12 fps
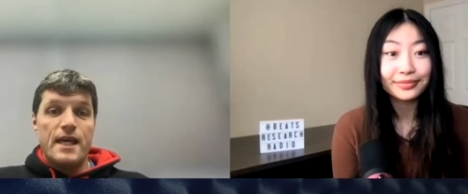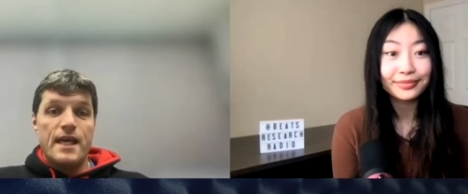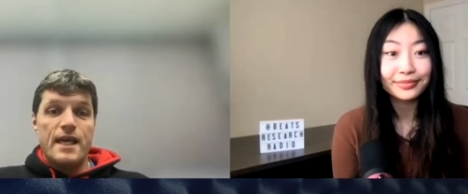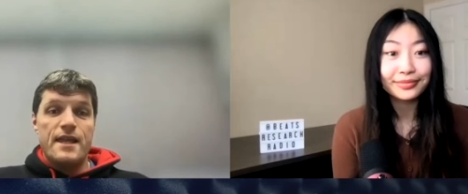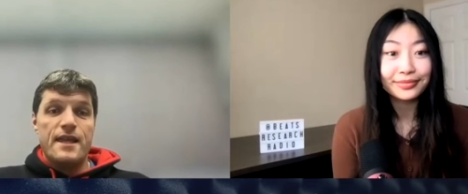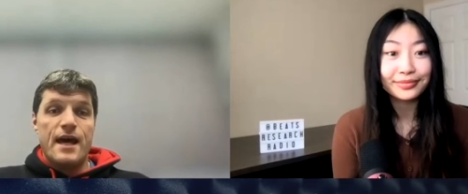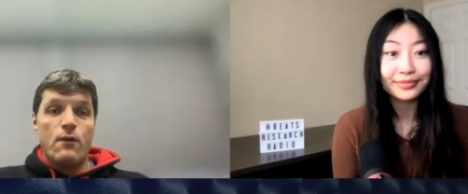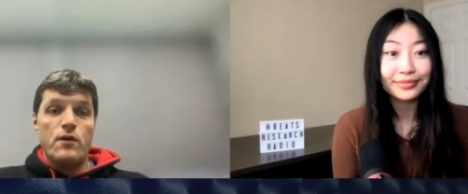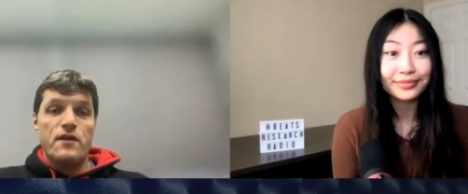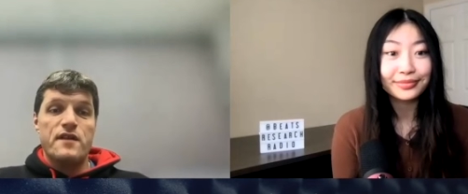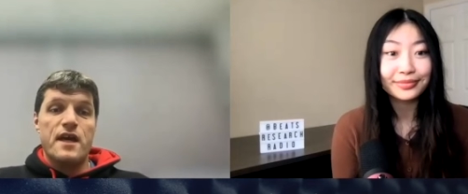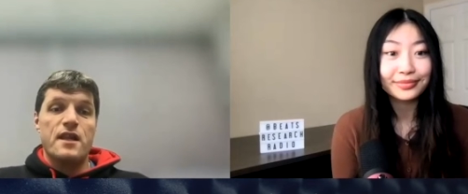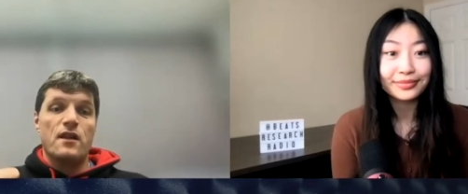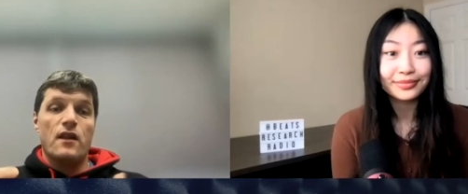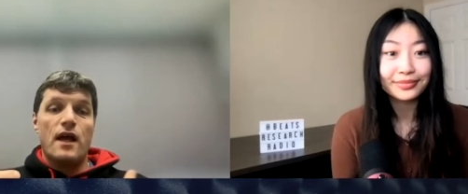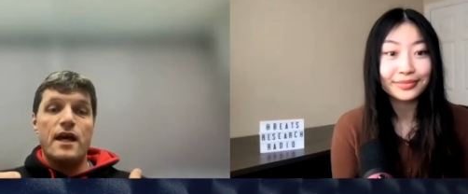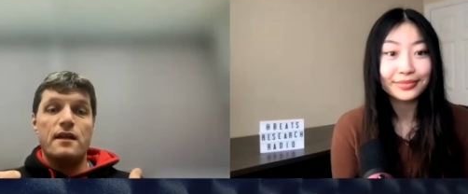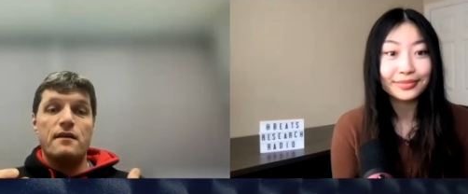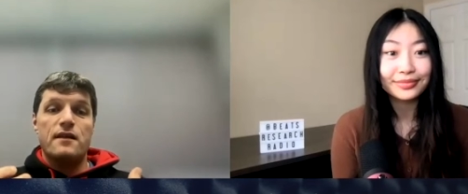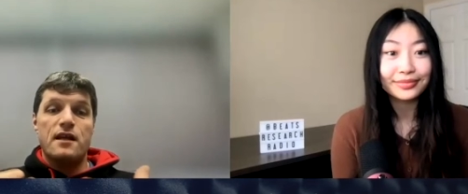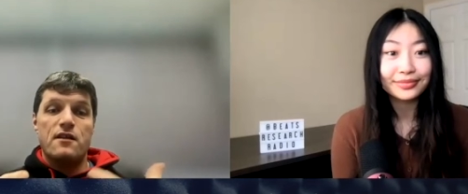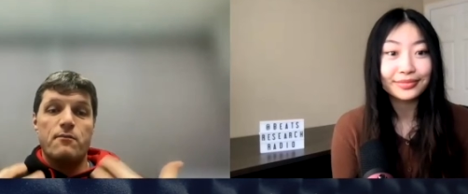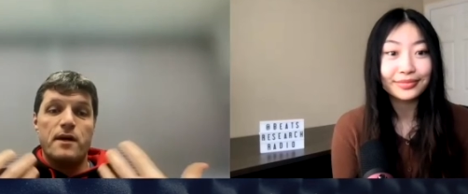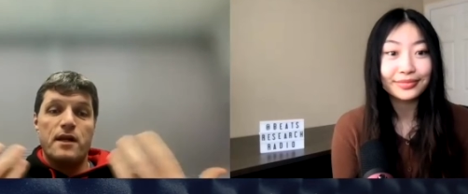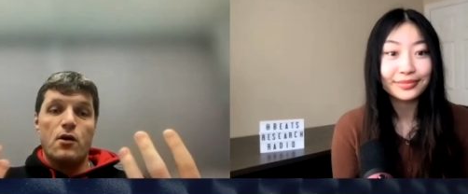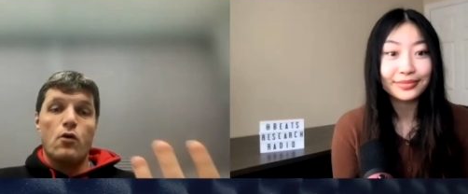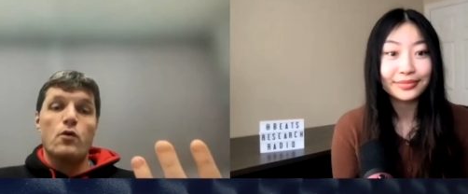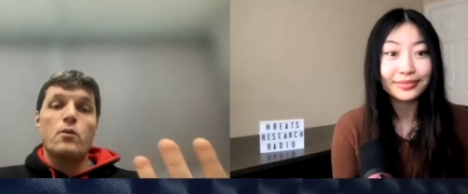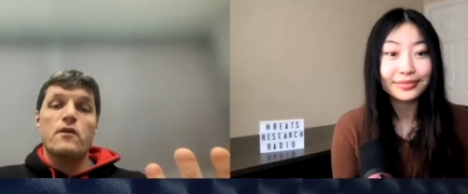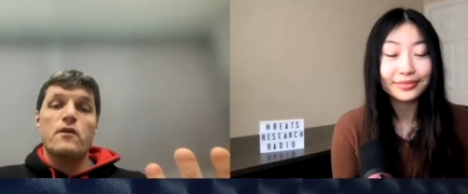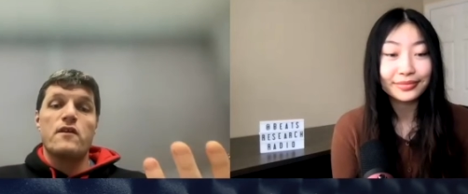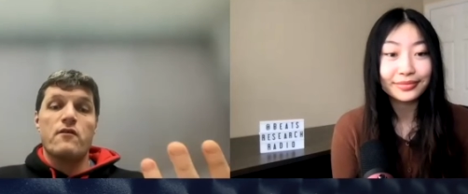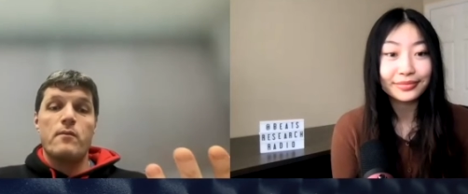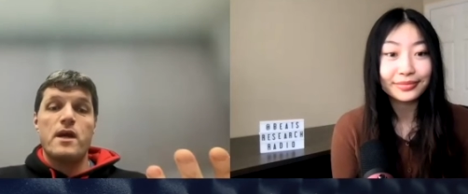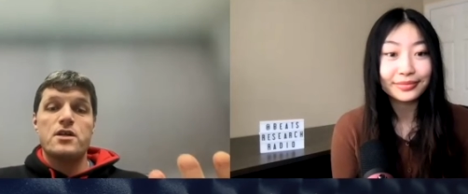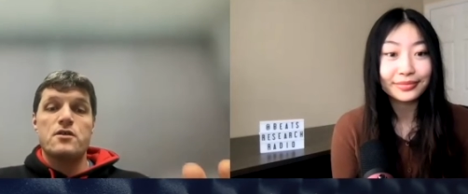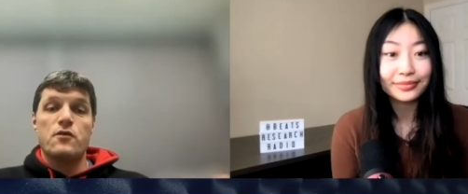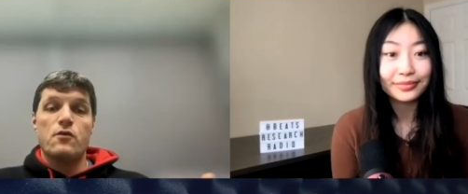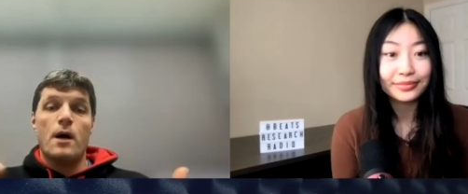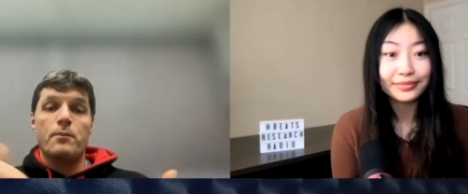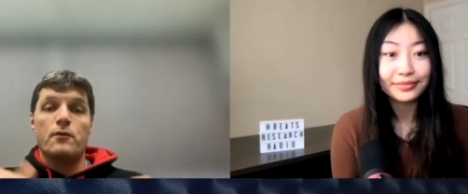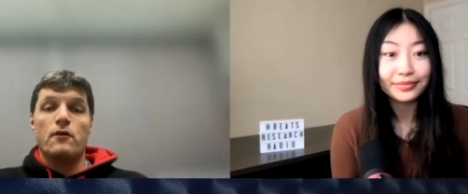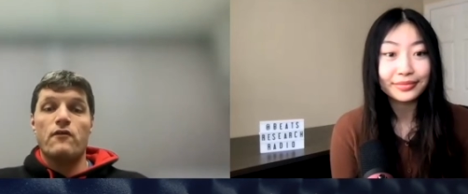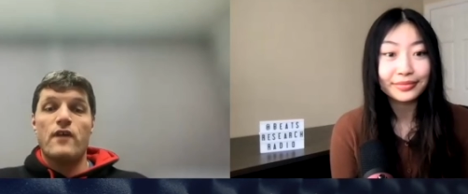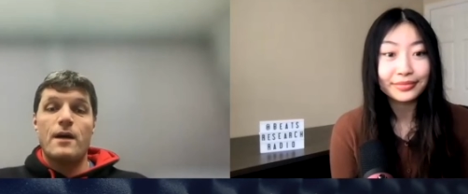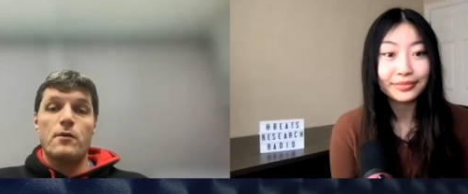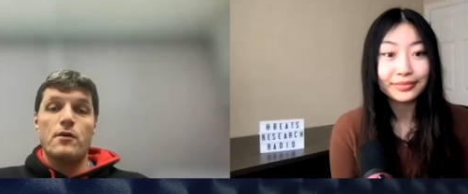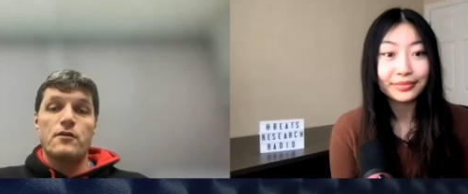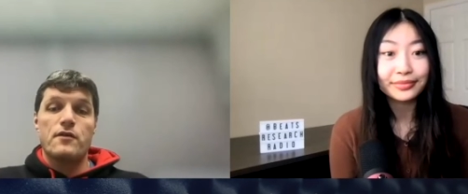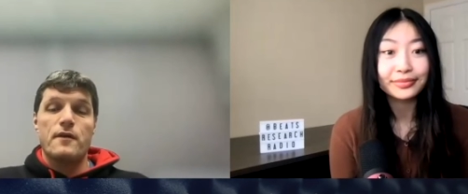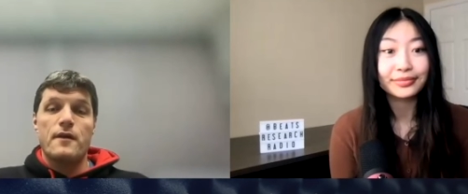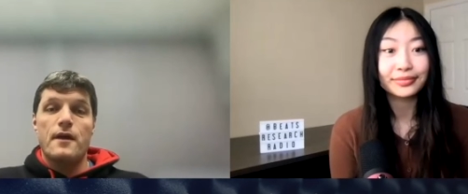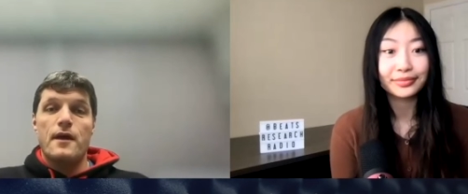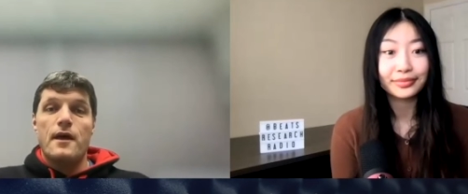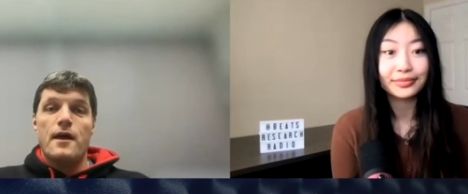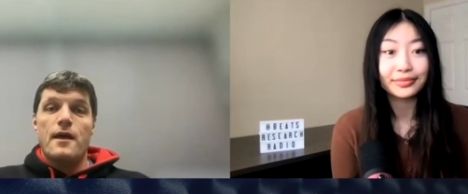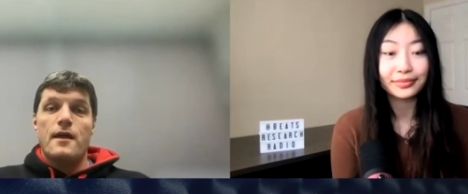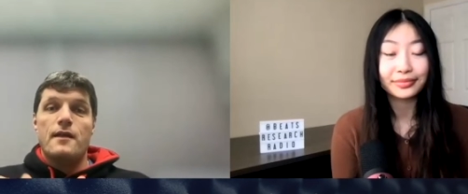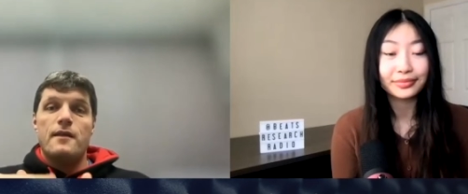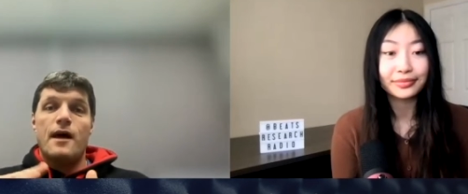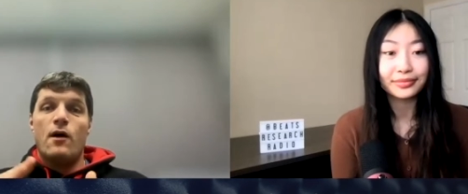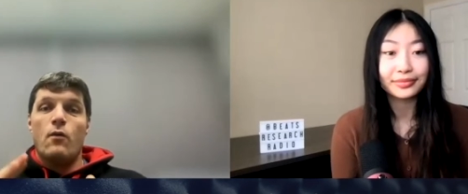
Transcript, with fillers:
Speaker 1: is that we send light that's been encoded with information through optical fibers now